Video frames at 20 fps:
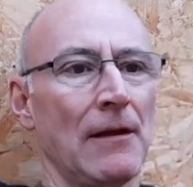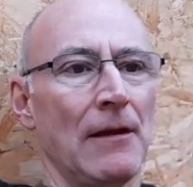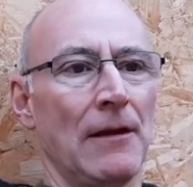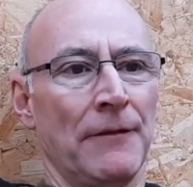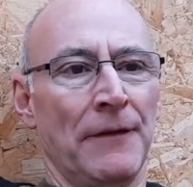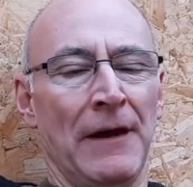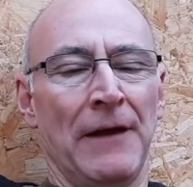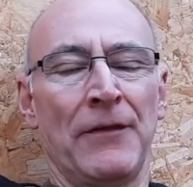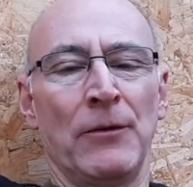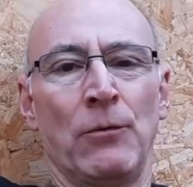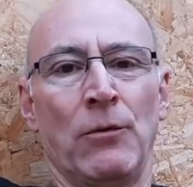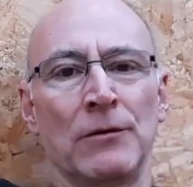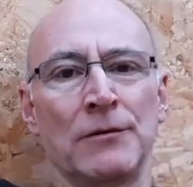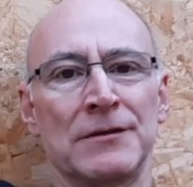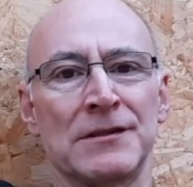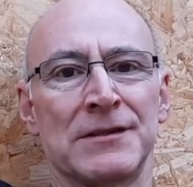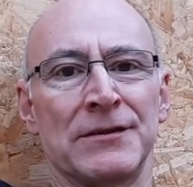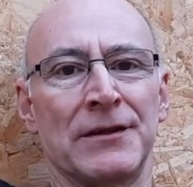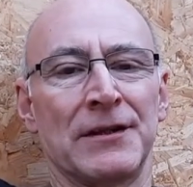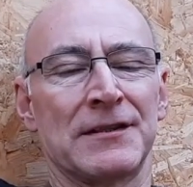they're the
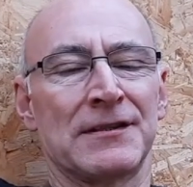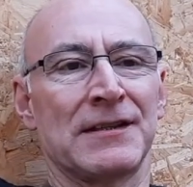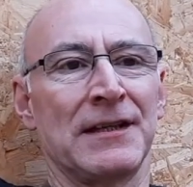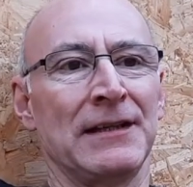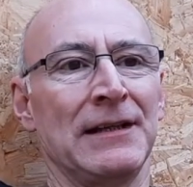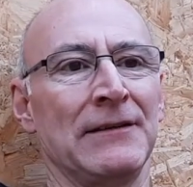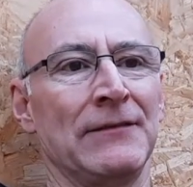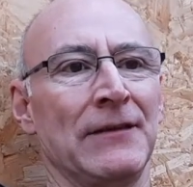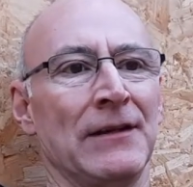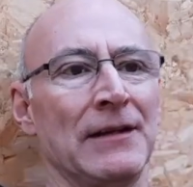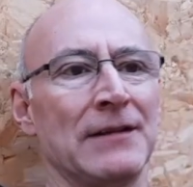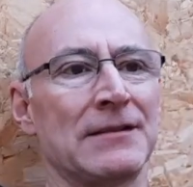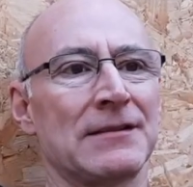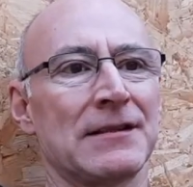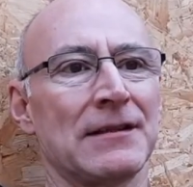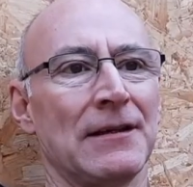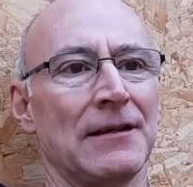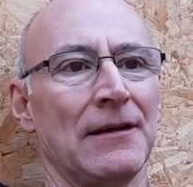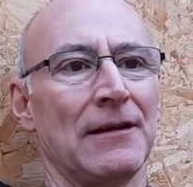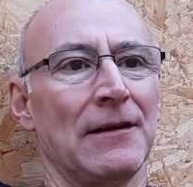ones that are saying this,
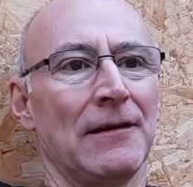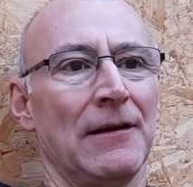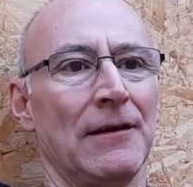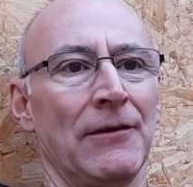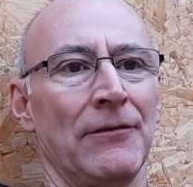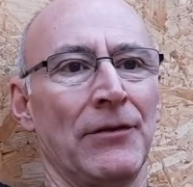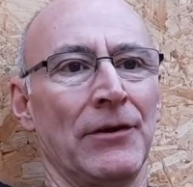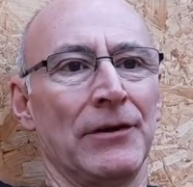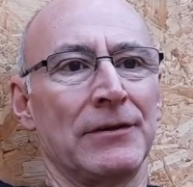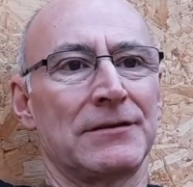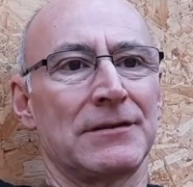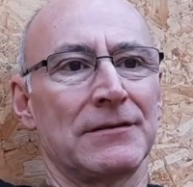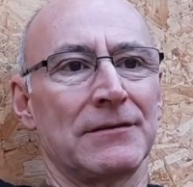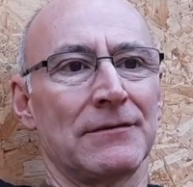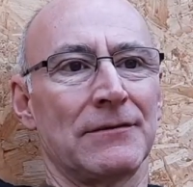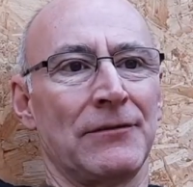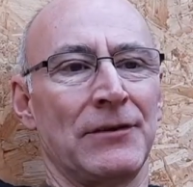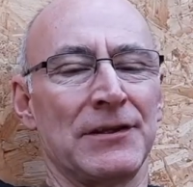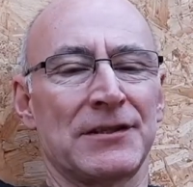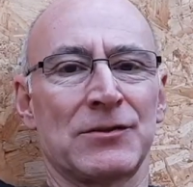that
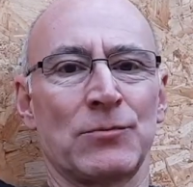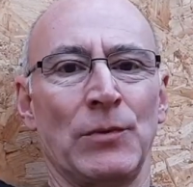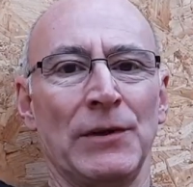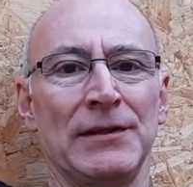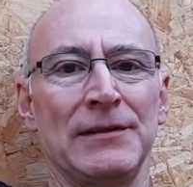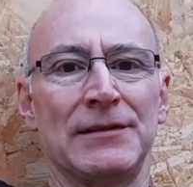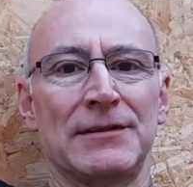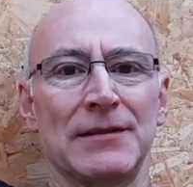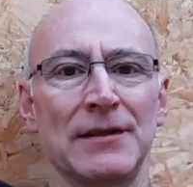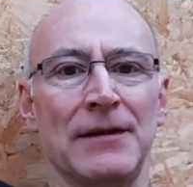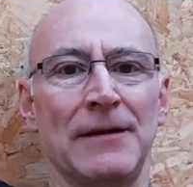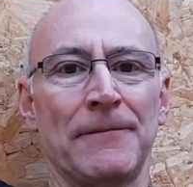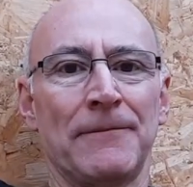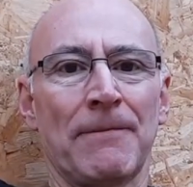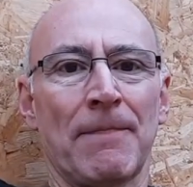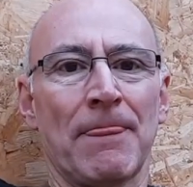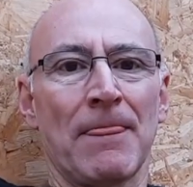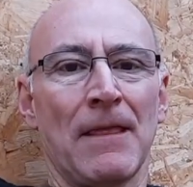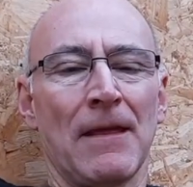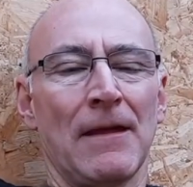this winter
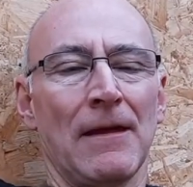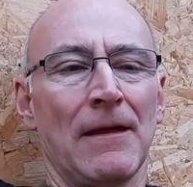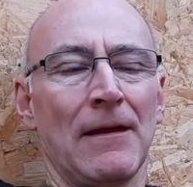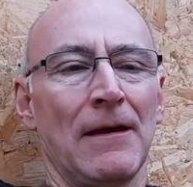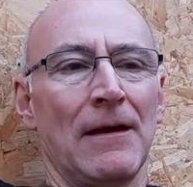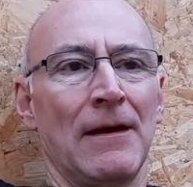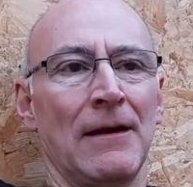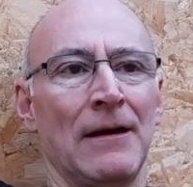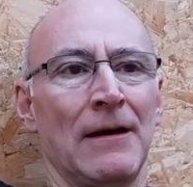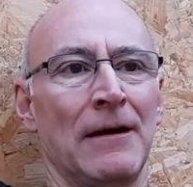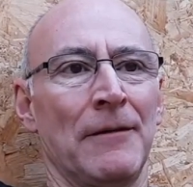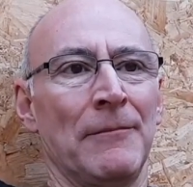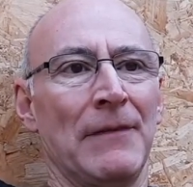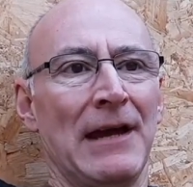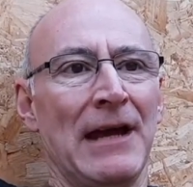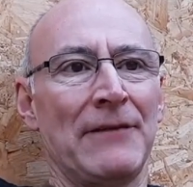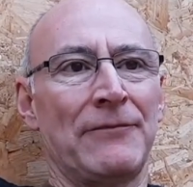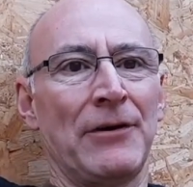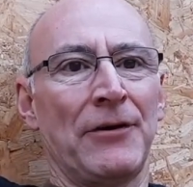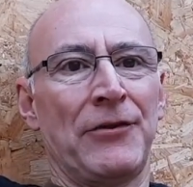
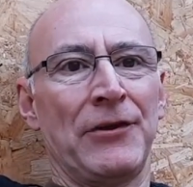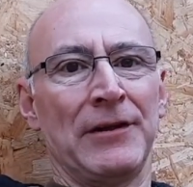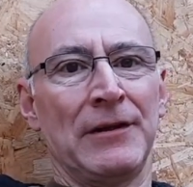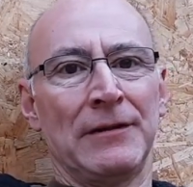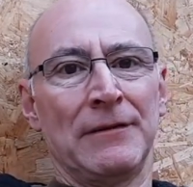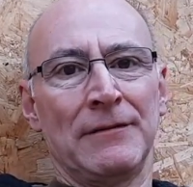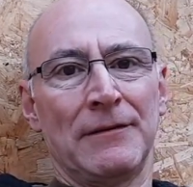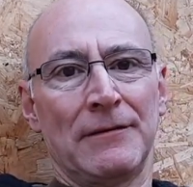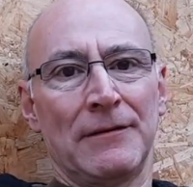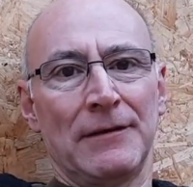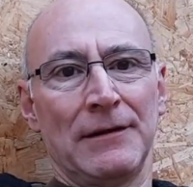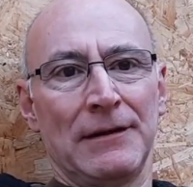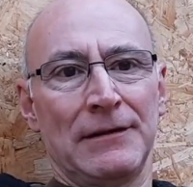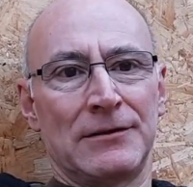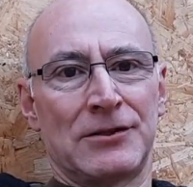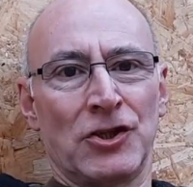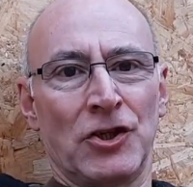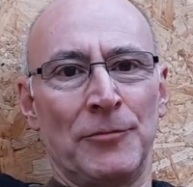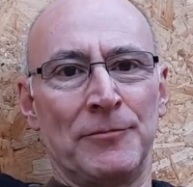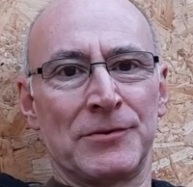everything in
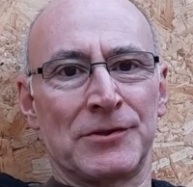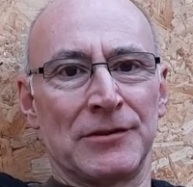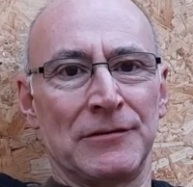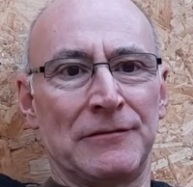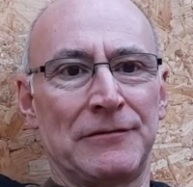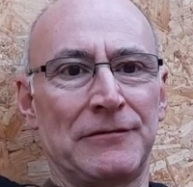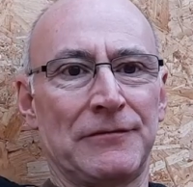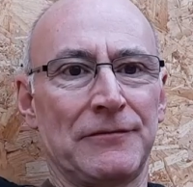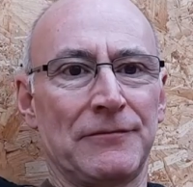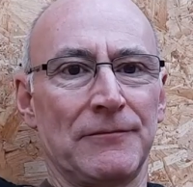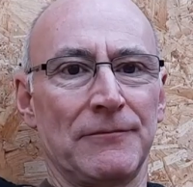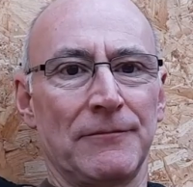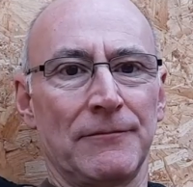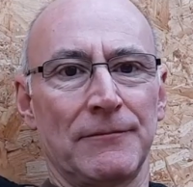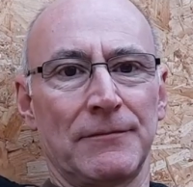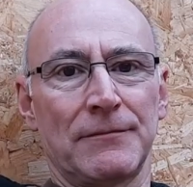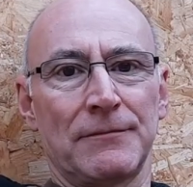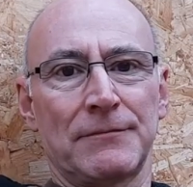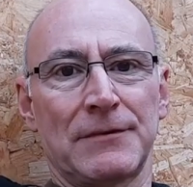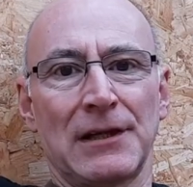terms of
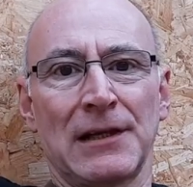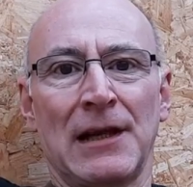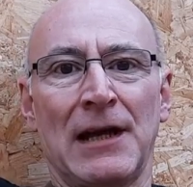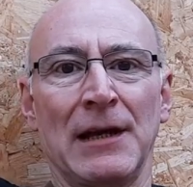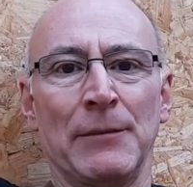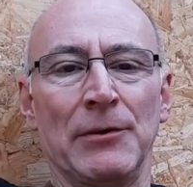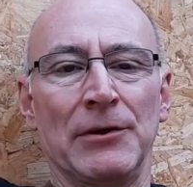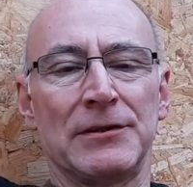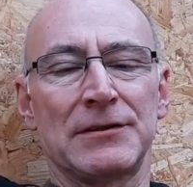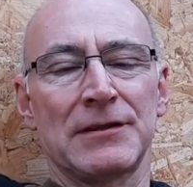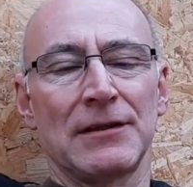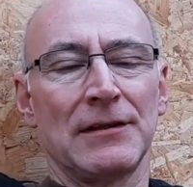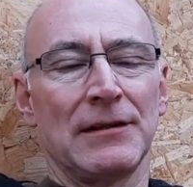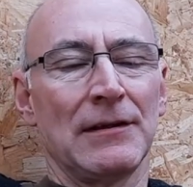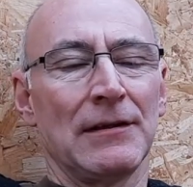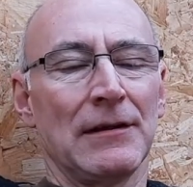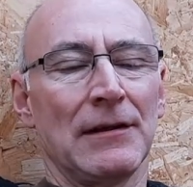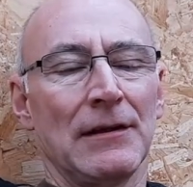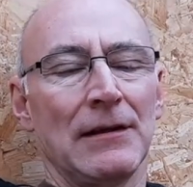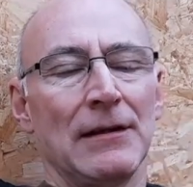climate
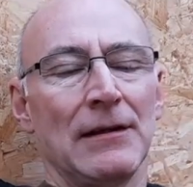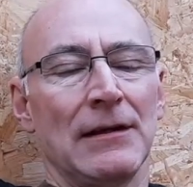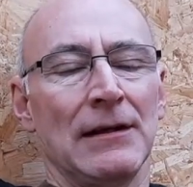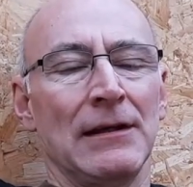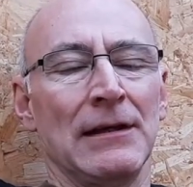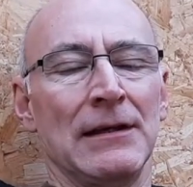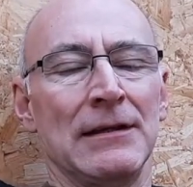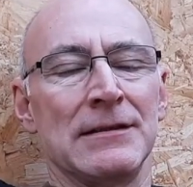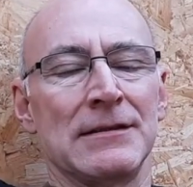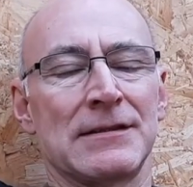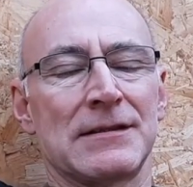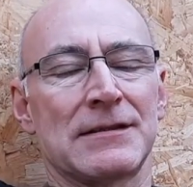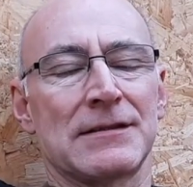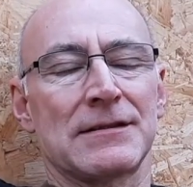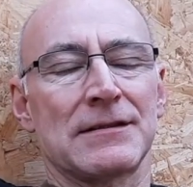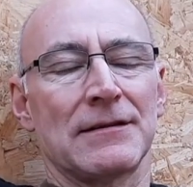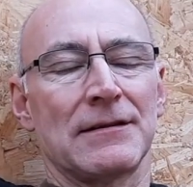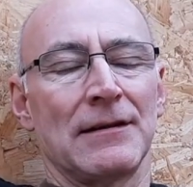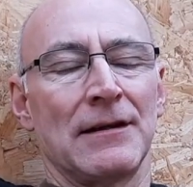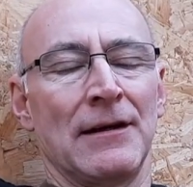
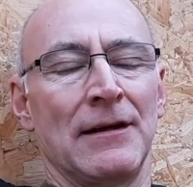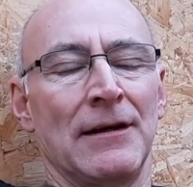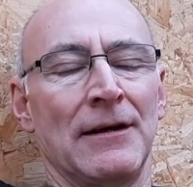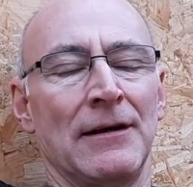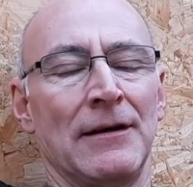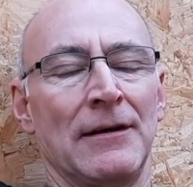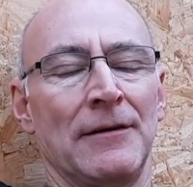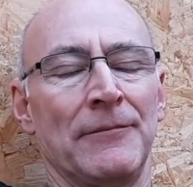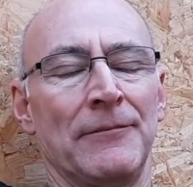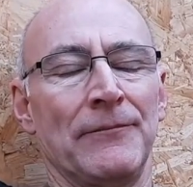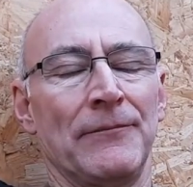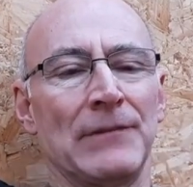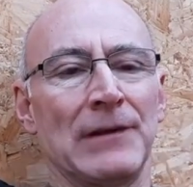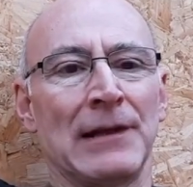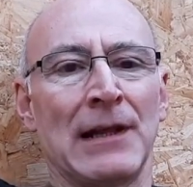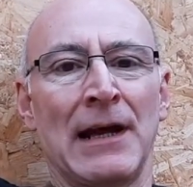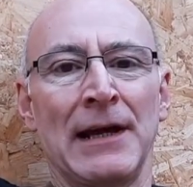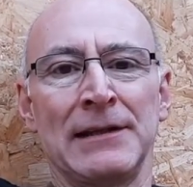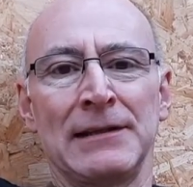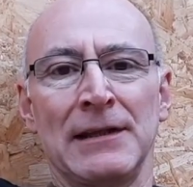is
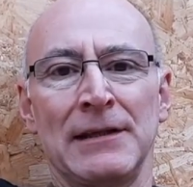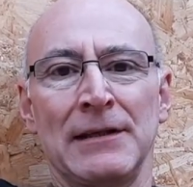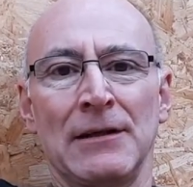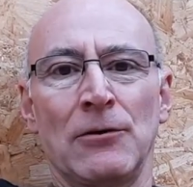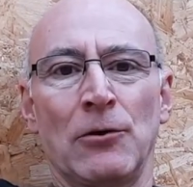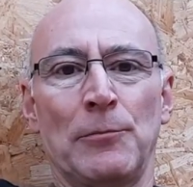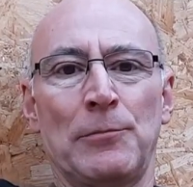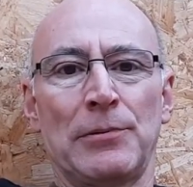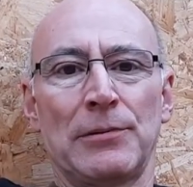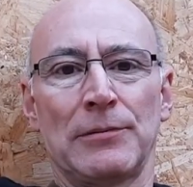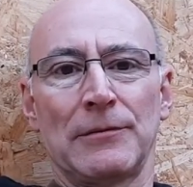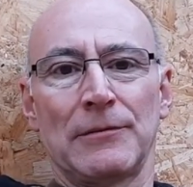lining up